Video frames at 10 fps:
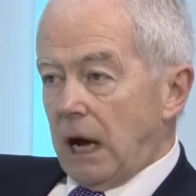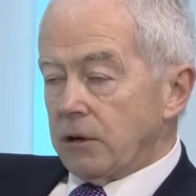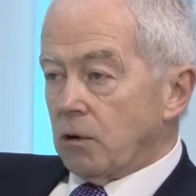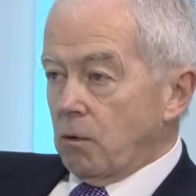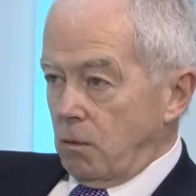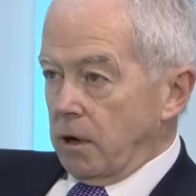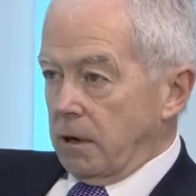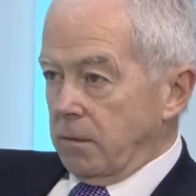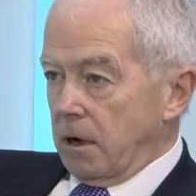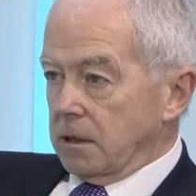hoc
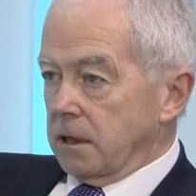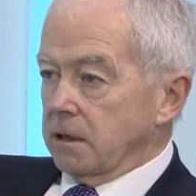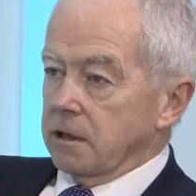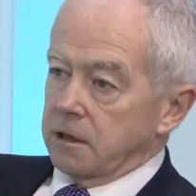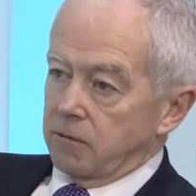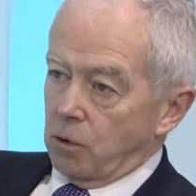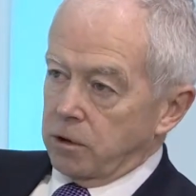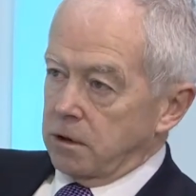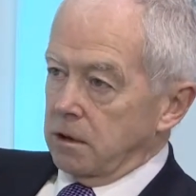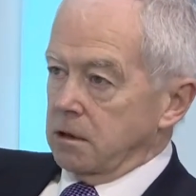working party, consisted of
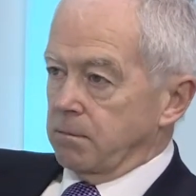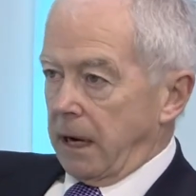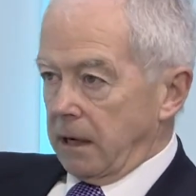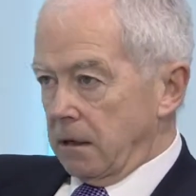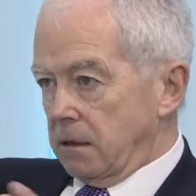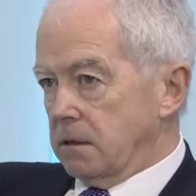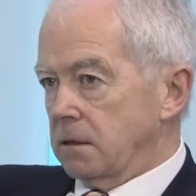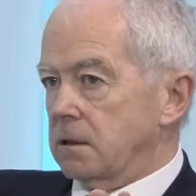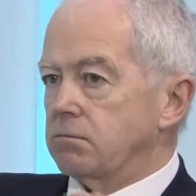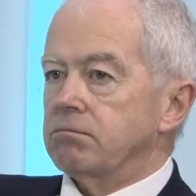auditors,
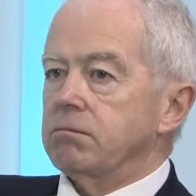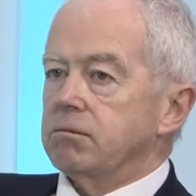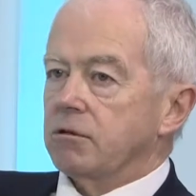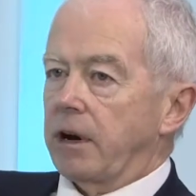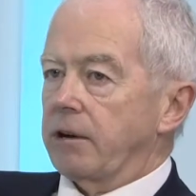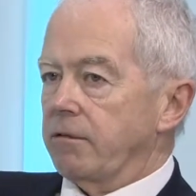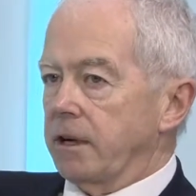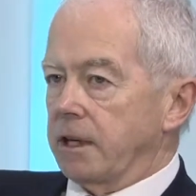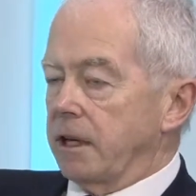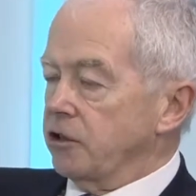bankers, credit
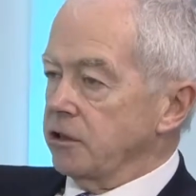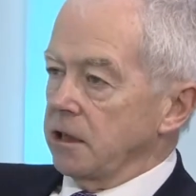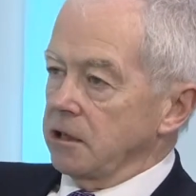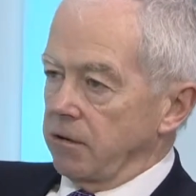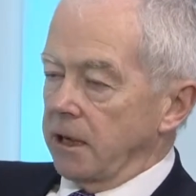rating agencies,